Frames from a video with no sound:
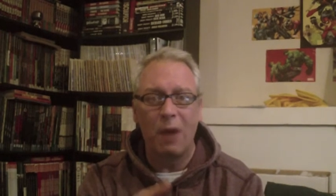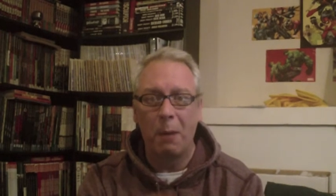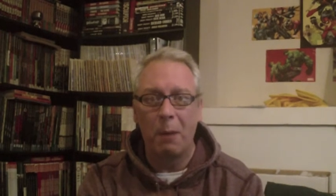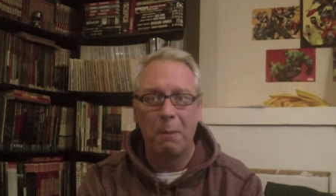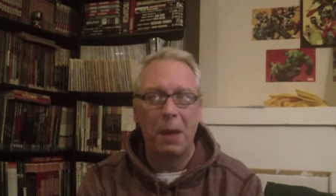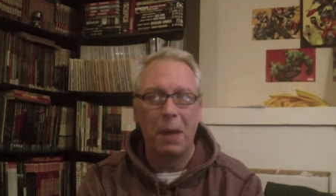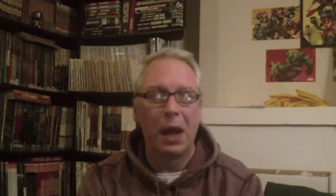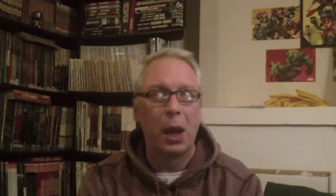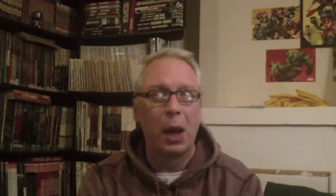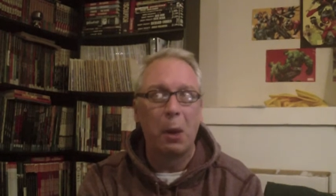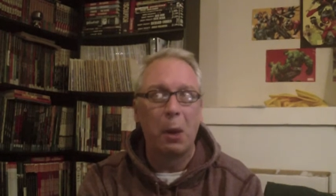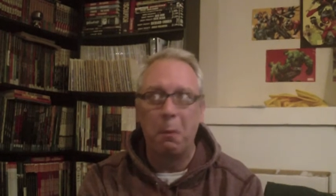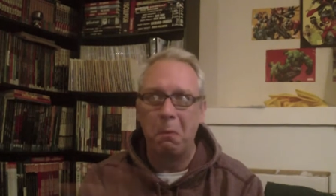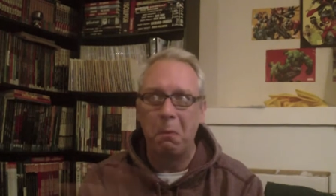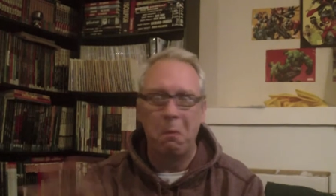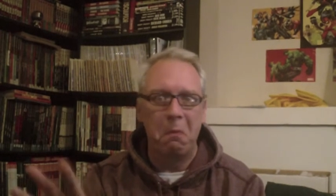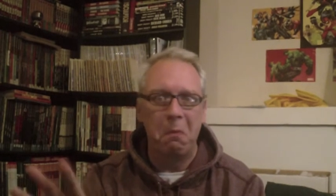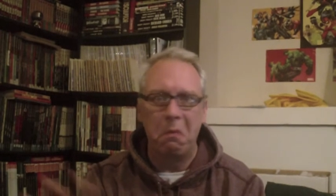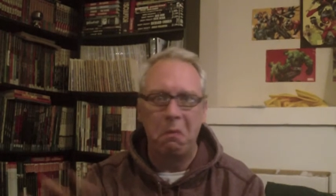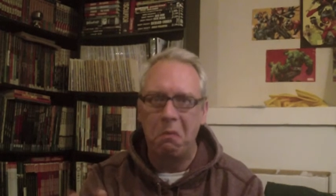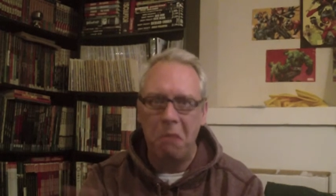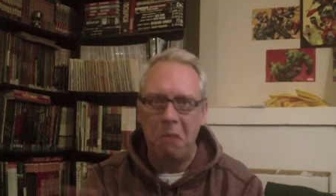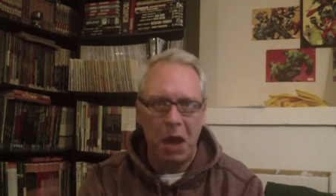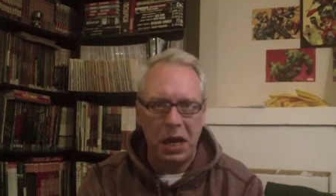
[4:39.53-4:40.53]
among
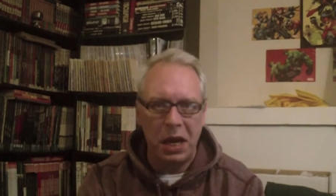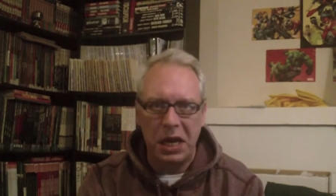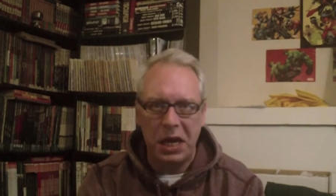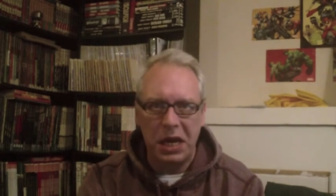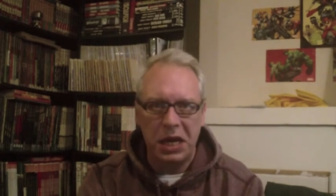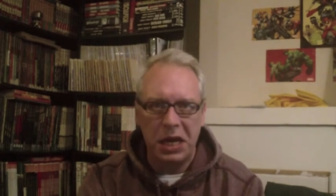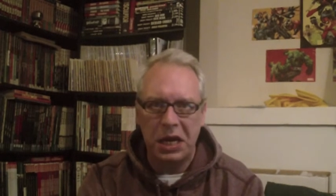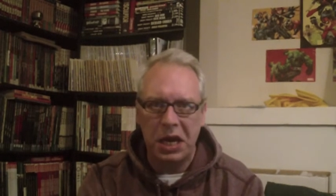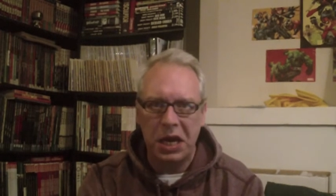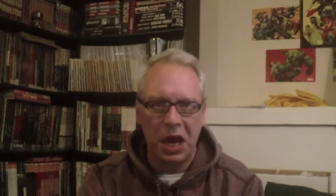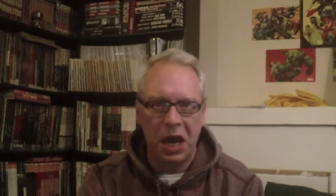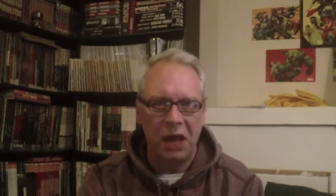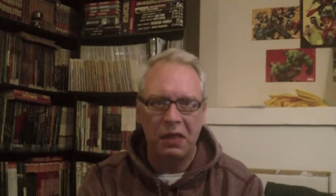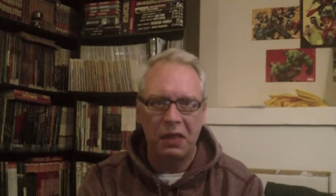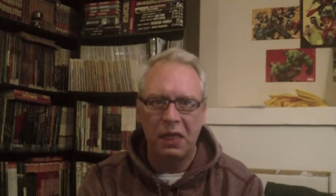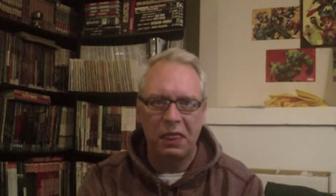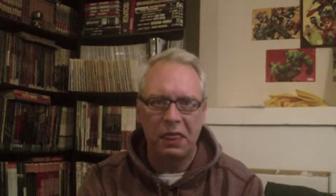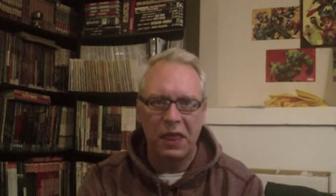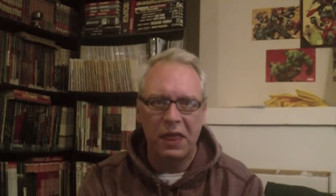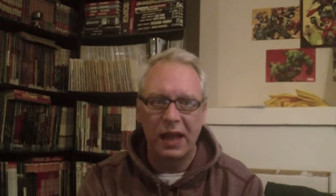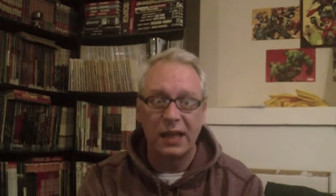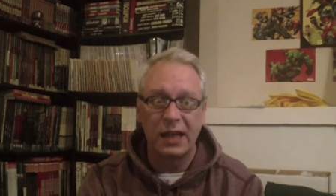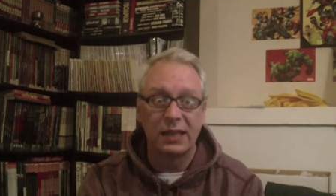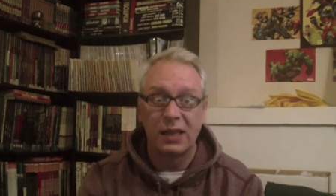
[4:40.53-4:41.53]
many other
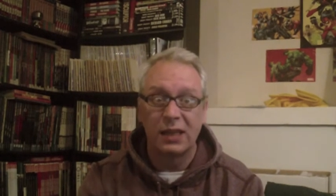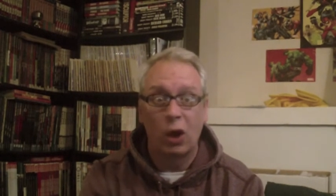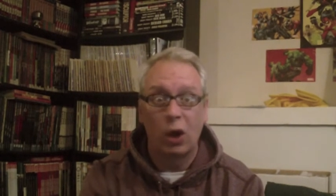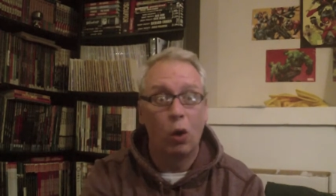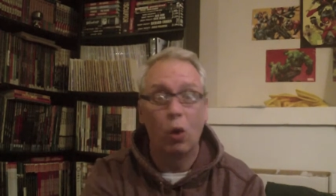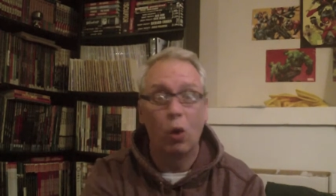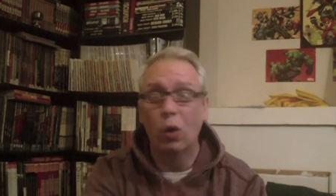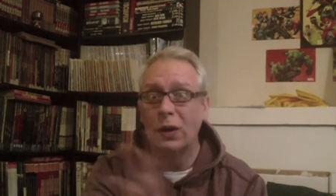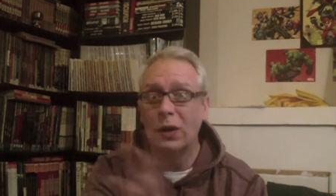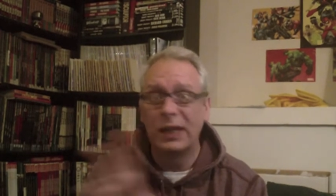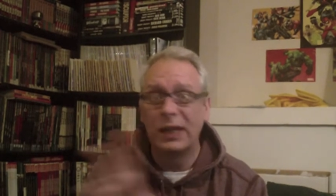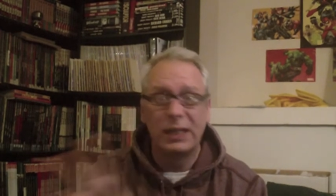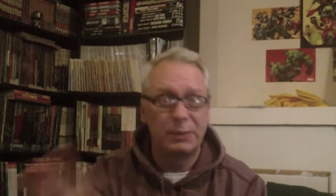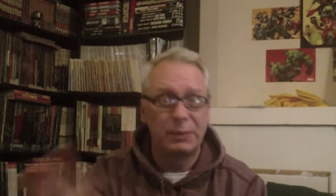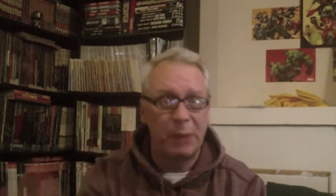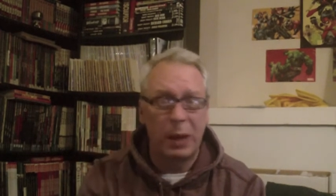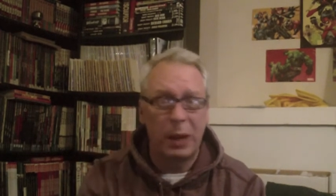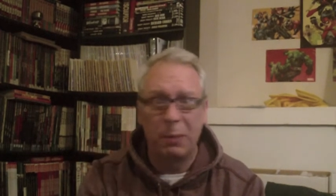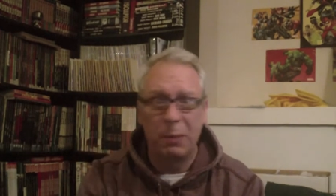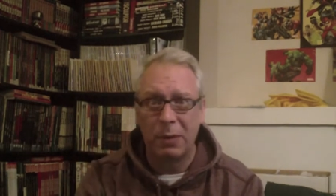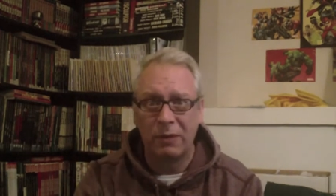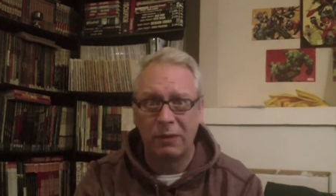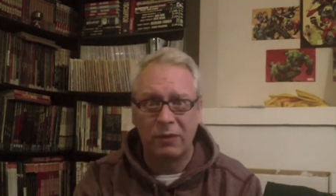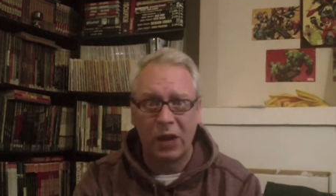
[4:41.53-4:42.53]
things that all these
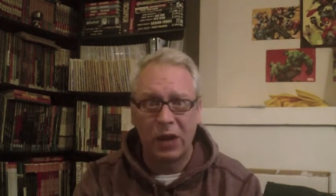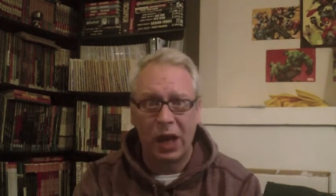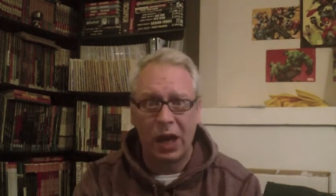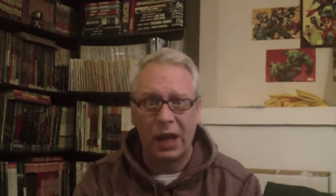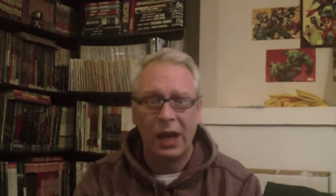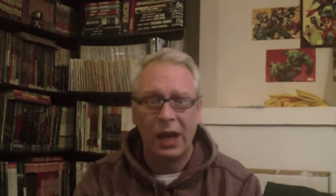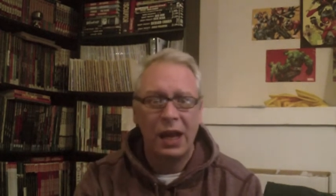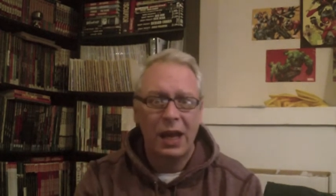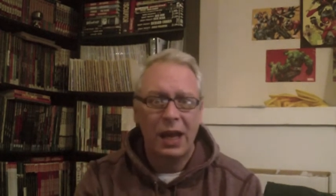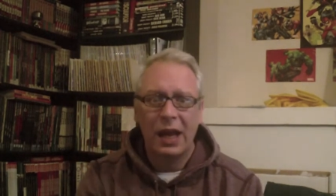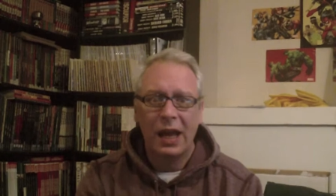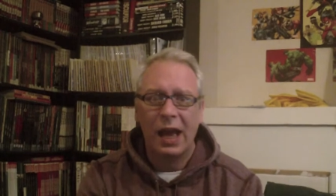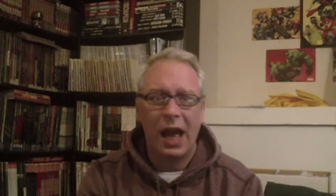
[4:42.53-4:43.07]
people have done.